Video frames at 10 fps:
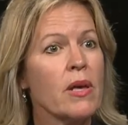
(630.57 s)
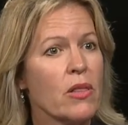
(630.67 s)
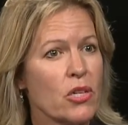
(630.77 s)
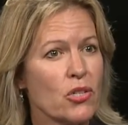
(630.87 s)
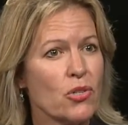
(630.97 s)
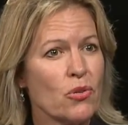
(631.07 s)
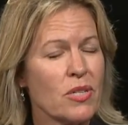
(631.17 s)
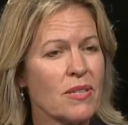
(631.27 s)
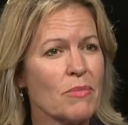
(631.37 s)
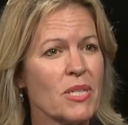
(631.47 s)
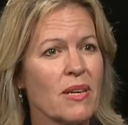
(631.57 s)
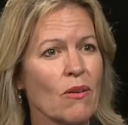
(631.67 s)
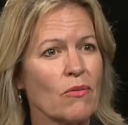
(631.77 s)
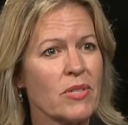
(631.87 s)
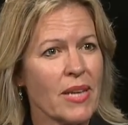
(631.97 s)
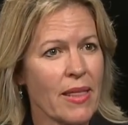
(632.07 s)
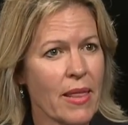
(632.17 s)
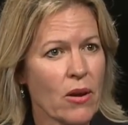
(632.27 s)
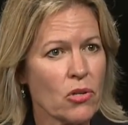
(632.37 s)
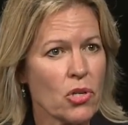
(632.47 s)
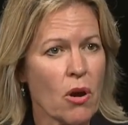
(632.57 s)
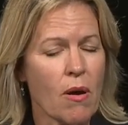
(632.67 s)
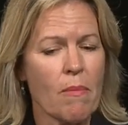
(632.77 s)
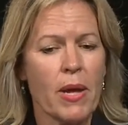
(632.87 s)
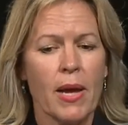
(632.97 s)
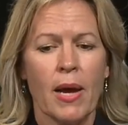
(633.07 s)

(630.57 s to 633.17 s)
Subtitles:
the students themselves in their job.